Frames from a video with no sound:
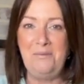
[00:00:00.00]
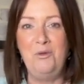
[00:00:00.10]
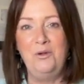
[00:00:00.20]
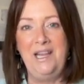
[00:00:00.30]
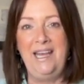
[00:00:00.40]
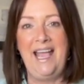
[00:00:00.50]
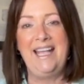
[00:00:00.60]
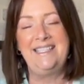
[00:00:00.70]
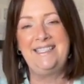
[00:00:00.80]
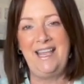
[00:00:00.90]
morning
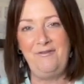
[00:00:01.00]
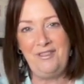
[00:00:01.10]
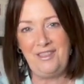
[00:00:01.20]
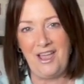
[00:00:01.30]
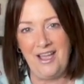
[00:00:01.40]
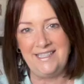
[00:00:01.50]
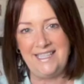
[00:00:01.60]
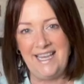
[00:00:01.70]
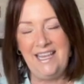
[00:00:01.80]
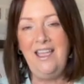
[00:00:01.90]
at
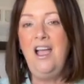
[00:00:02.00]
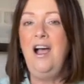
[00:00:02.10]
7:30.